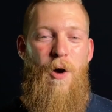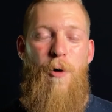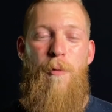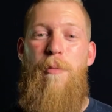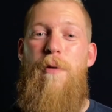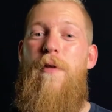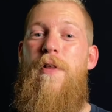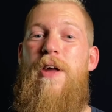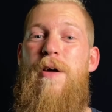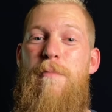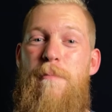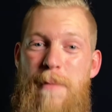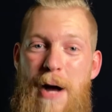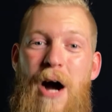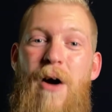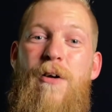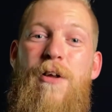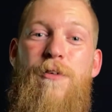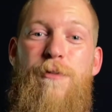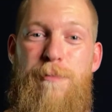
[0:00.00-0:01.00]
But the
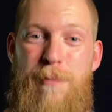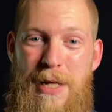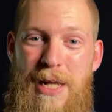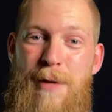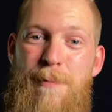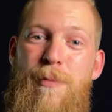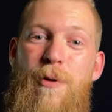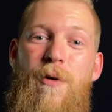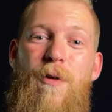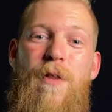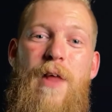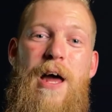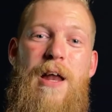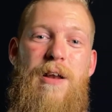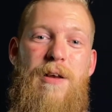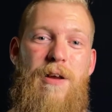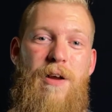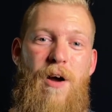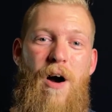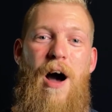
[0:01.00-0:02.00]
amount of people
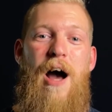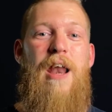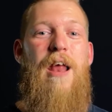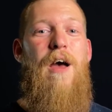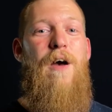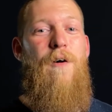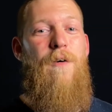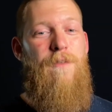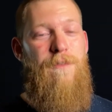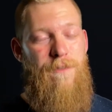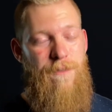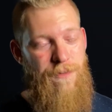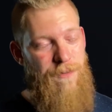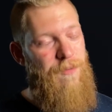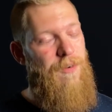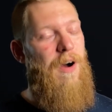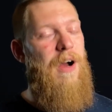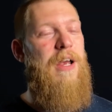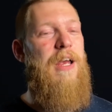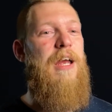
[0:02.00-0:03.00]
that got
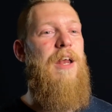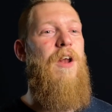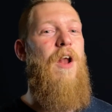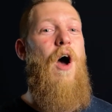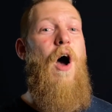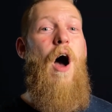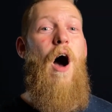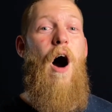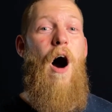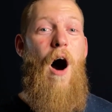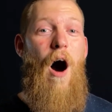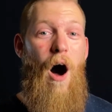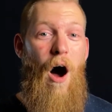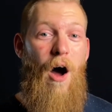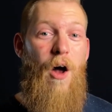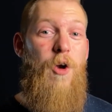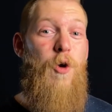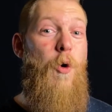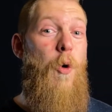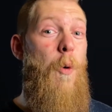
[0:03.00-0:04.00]
fucking
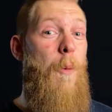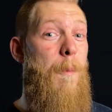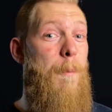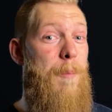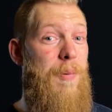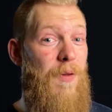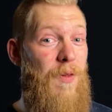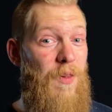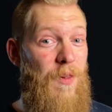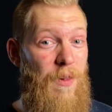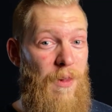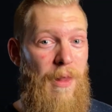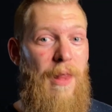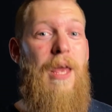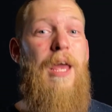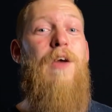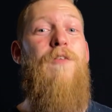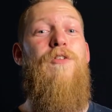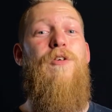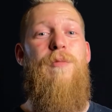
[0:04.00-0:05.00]

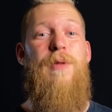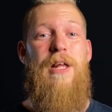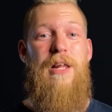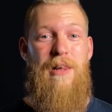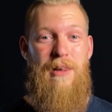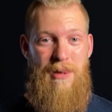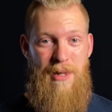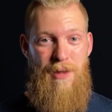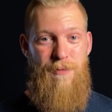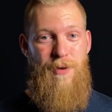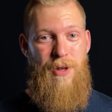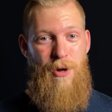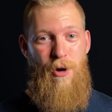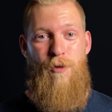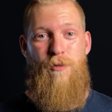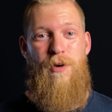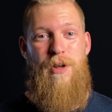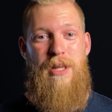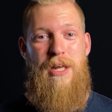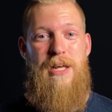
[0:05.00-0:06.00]
unbelievably livid
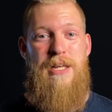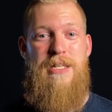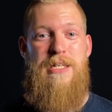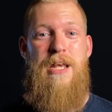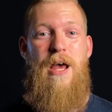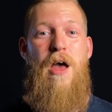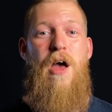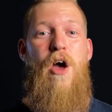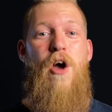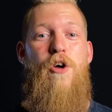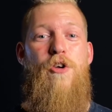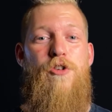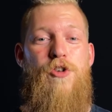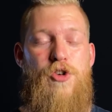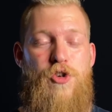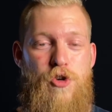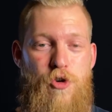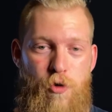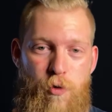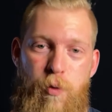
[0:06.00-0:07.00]
over this
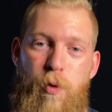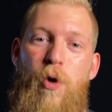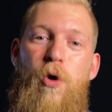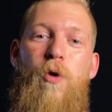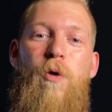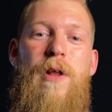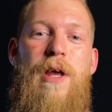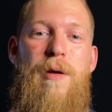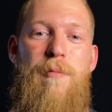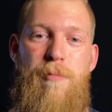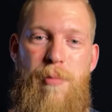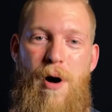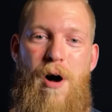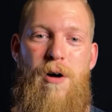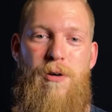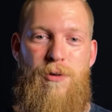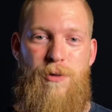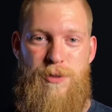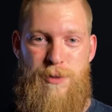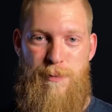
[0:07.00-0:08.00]
truly
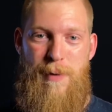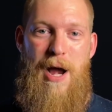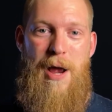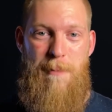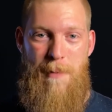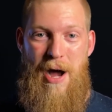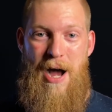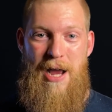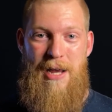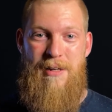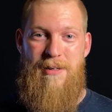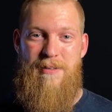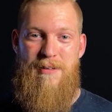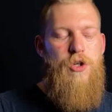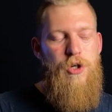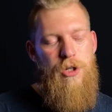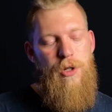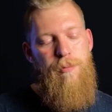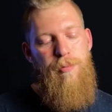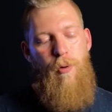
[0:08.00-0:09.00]
boggles my mind.
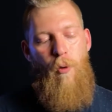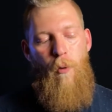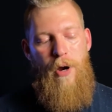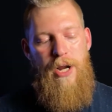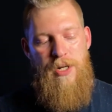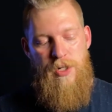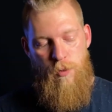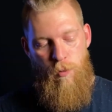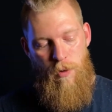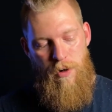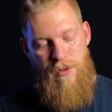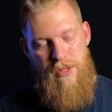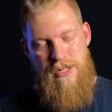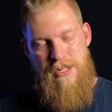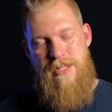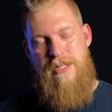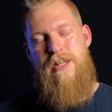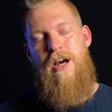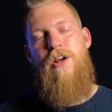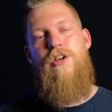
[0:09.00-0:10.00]
To the point where the
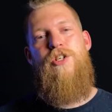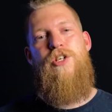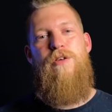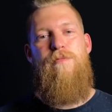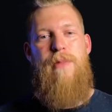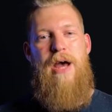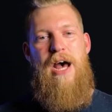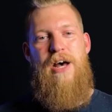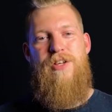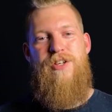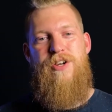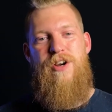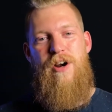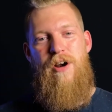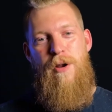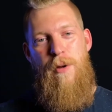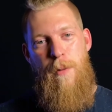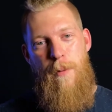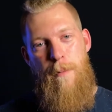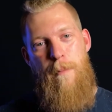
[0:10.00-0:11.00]
Dungeon
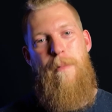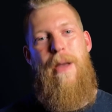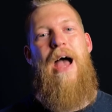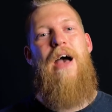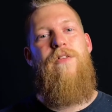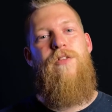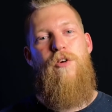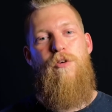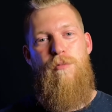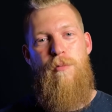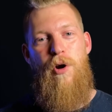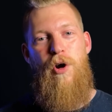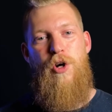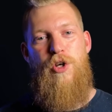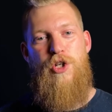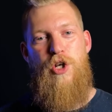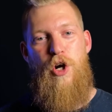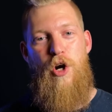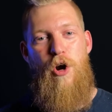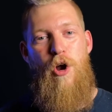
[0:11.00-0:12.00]
Master, Matthew
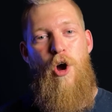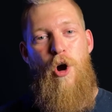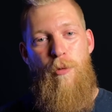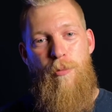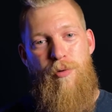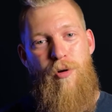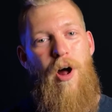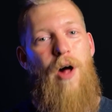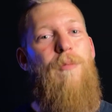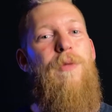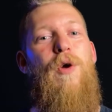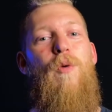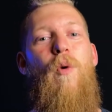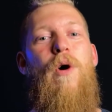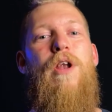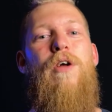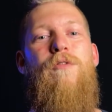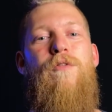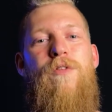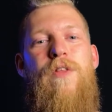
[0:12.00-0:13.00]
Mercer, probably
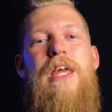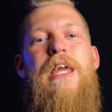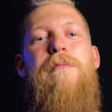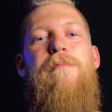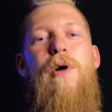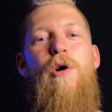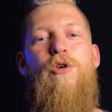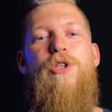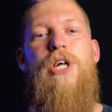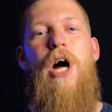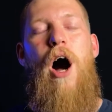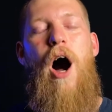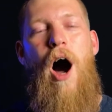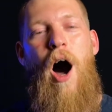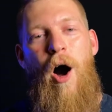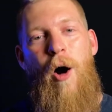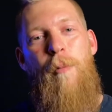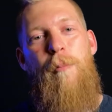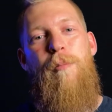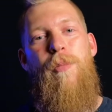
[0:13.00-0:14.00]
one of the most
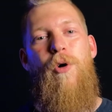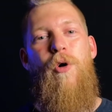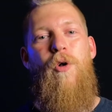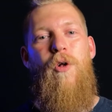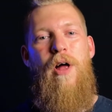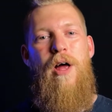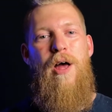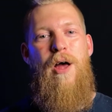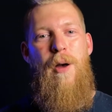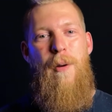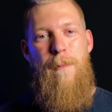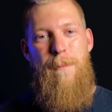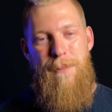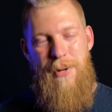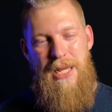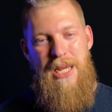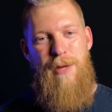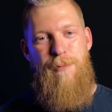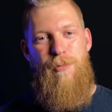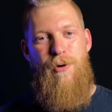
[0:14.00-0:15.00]
humble
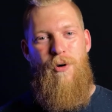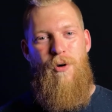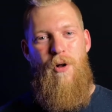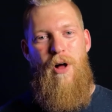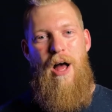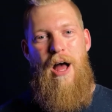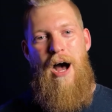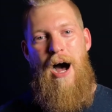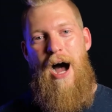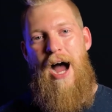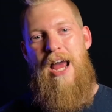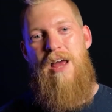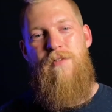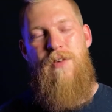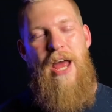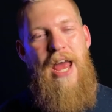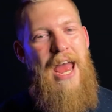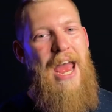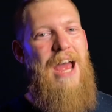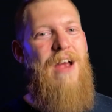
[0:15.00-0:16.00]
people I've
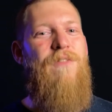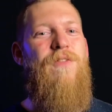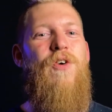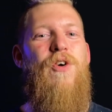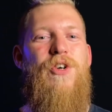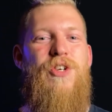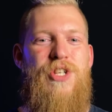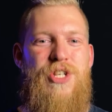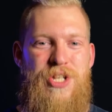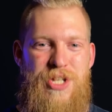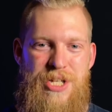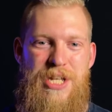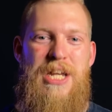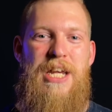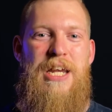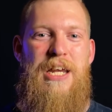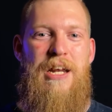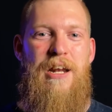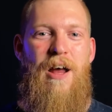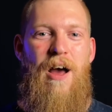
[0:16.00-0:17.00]
ever
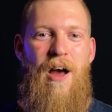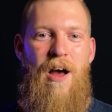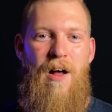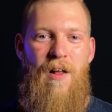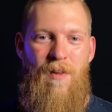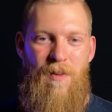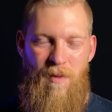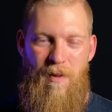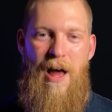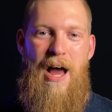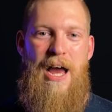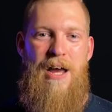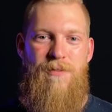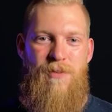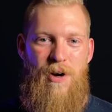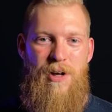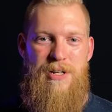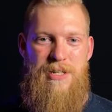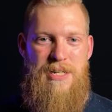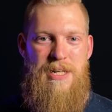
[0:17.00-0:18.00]
seen live
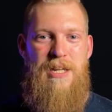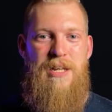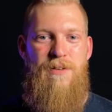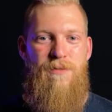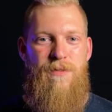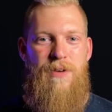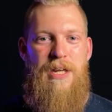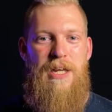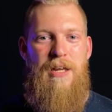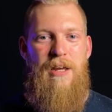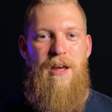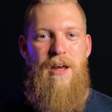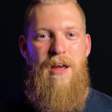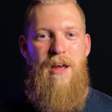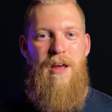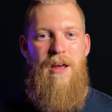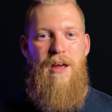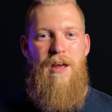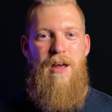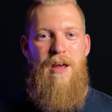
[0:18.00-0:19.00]
on TV,
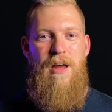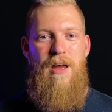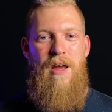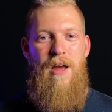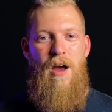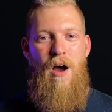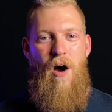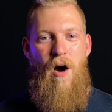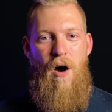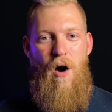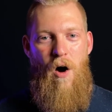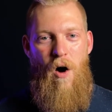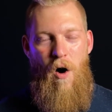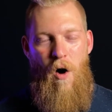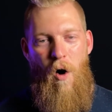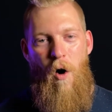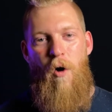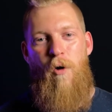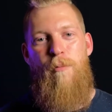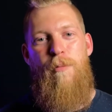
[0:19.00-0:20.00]

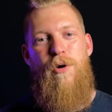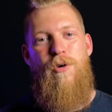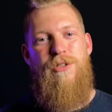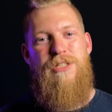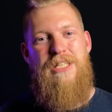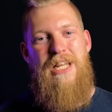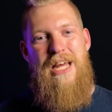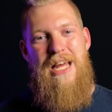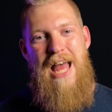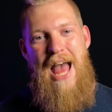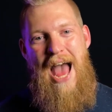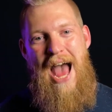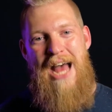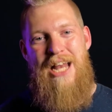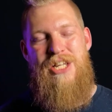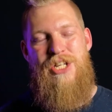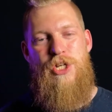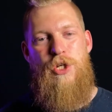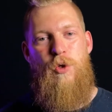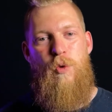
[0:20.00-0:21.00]
almost
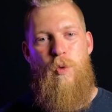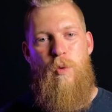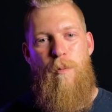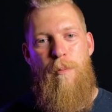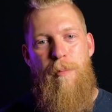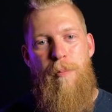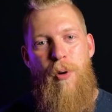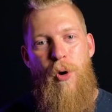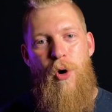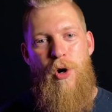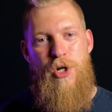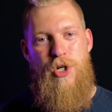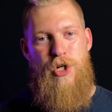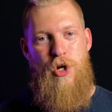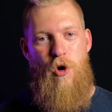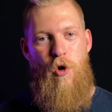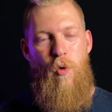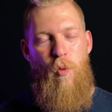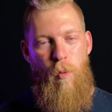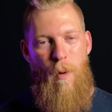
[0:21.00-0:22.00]
had to push
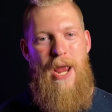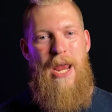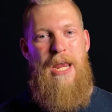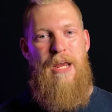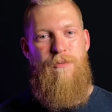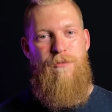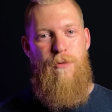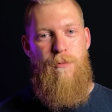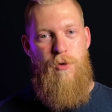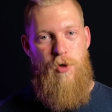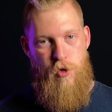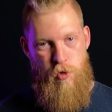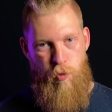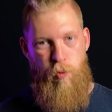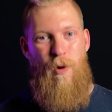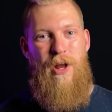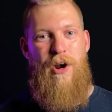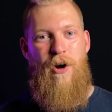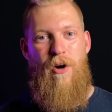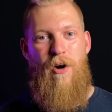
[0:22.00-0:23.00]
away from
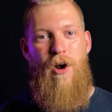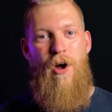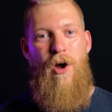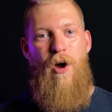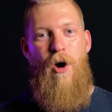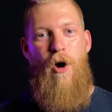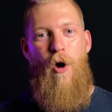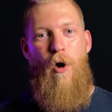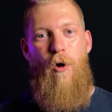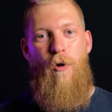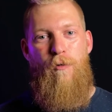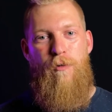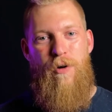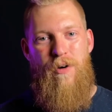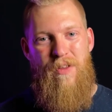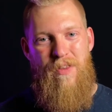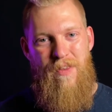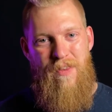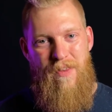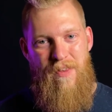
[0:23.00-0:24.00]
Twitter
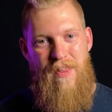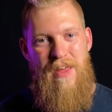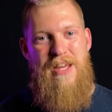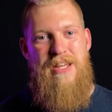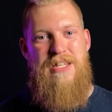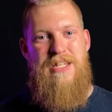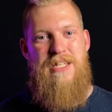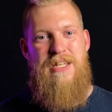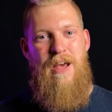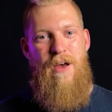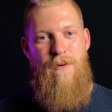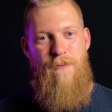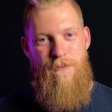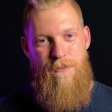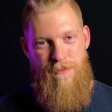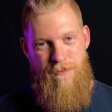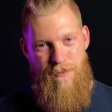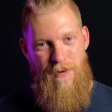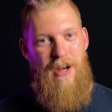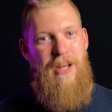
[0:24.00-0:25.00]
over this
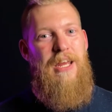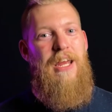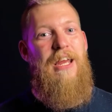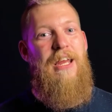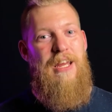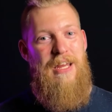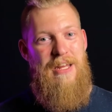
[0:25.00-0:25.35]
fucking